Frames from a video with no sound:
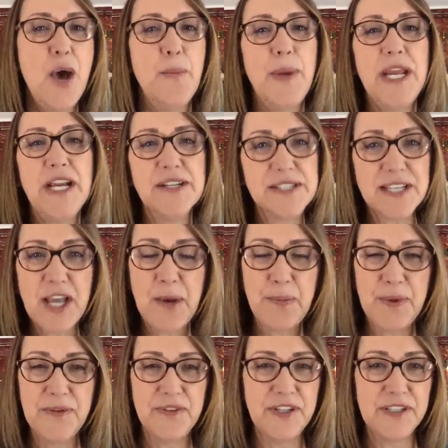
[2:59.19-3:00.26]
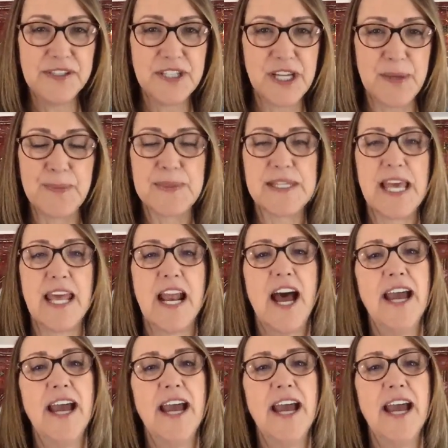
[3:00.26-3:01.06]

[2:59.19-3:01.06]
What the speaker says: But here's a couple of little tips that I